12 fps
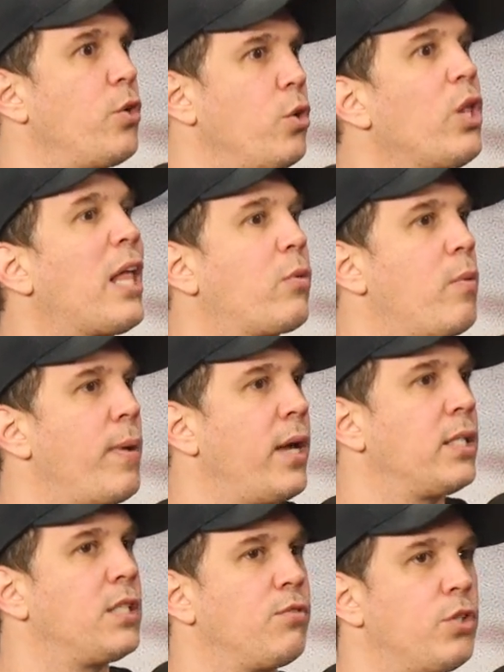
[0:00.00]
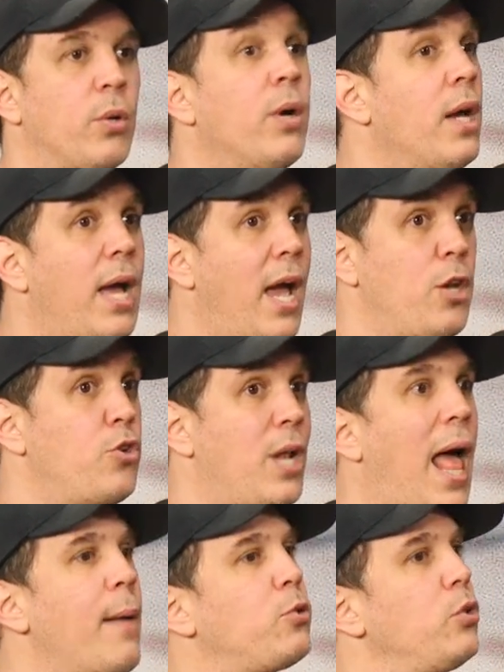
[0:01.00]
You like the rebellion stuff too, and you should
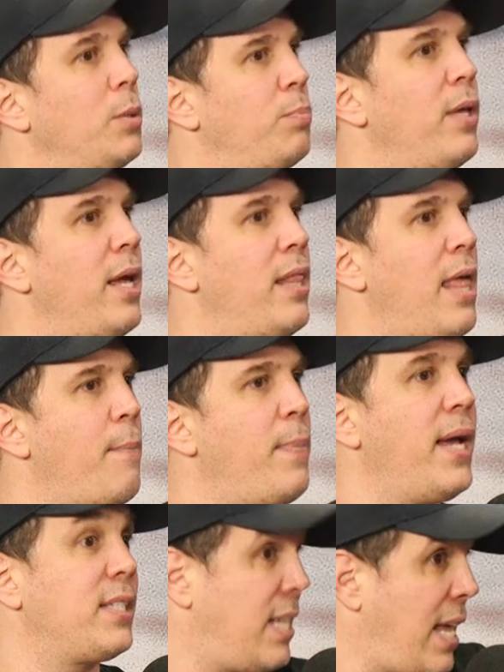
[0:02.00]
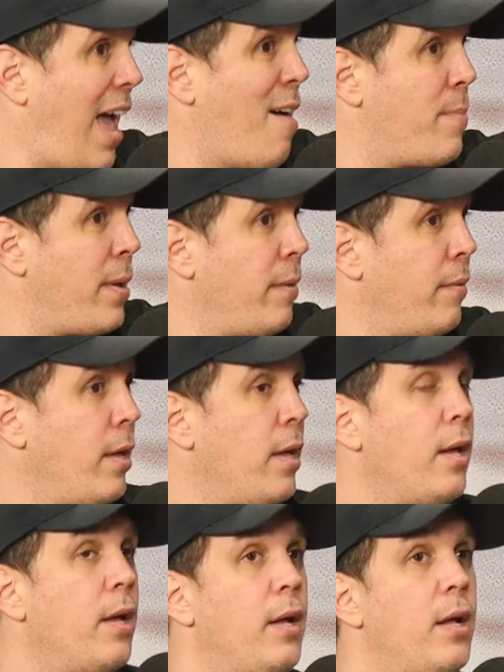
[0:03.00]
absolutely play to that base, and they have been.